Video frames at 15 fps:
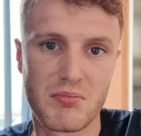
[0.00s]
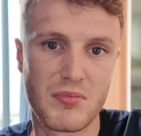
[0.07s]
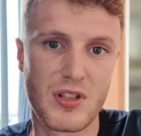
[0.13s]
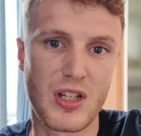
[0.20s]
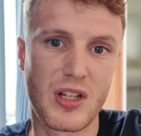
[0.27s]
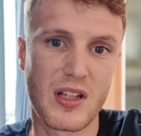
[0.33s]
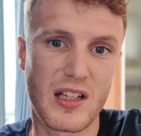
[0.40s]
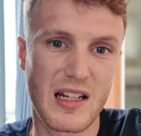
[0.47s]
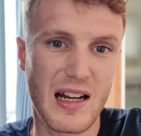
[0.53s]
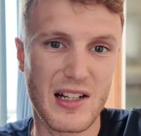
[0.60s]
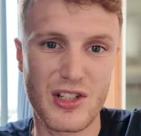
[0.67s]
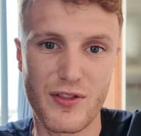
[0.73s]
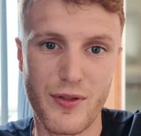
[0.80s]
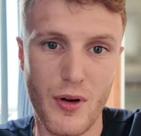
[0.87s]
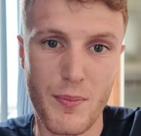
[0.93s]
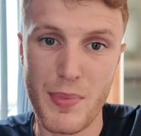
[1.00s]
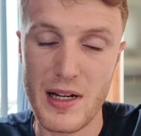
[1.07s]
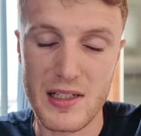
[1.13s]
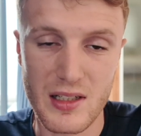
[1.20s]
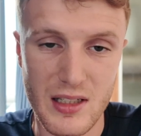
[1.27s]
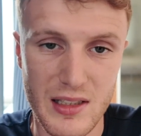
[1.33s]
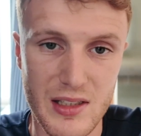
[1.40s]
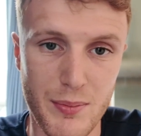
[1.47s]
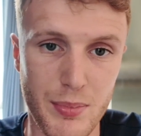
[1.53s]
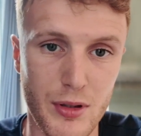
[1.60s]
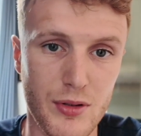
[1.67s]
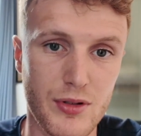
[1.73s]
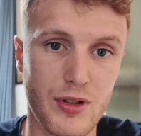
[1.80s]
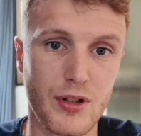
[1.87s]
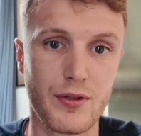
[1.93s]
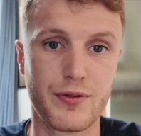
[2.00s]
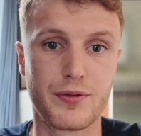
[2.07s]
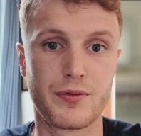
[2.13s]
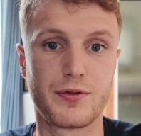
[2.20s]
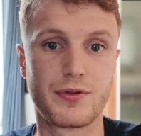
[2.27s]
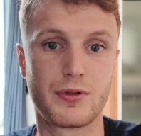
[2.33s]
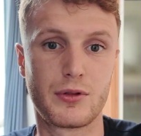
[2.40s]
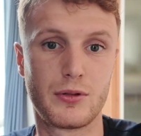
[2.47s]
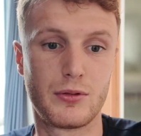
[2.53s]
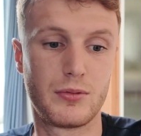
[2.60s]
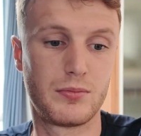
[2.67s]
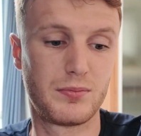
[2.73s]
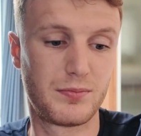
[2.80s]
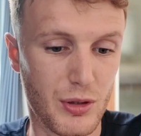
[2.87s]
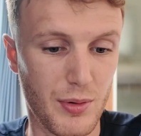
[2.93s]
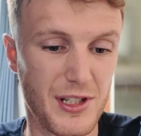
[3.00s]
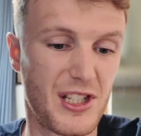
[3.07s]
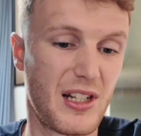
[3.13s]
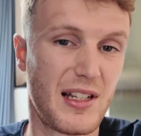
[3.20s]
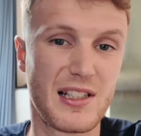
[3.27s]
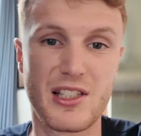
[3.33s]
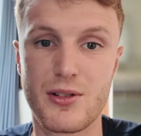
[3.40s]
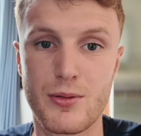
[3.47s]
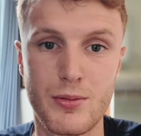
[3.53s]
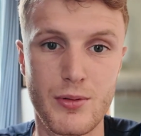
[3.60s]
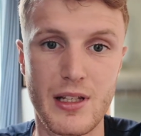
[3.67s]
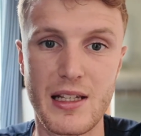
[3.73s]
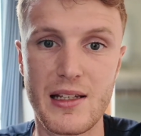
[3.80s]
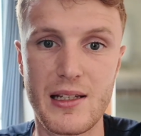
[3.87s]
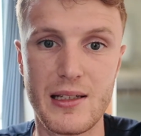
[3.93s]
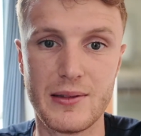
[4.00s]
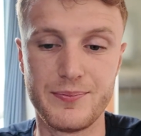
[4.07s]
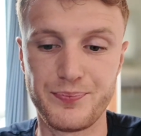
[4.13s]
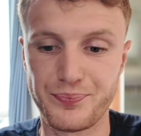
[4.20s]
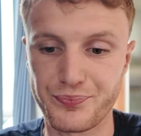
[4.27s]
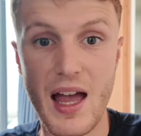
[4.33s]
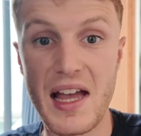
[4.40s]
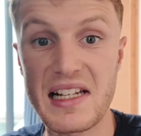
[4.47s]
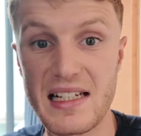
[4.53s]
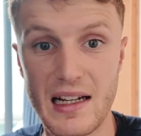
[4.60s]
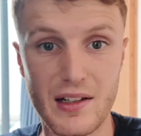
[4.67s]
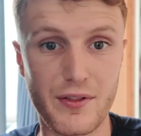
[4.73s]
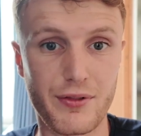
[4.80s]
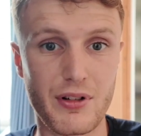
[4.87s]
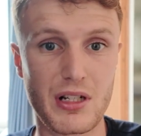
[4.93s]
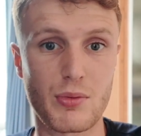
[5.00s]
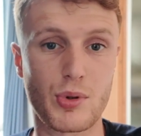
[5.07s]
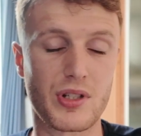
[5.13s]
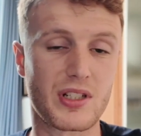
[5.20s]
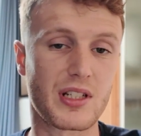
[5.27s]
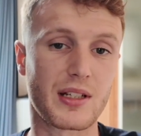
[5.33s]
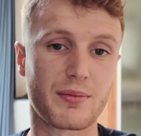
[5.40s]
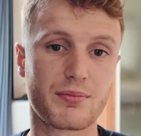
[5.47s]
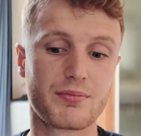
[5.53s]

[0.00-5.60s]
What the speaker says: You can connect your phone basically to Bluetooth through switching it to the exact frequency.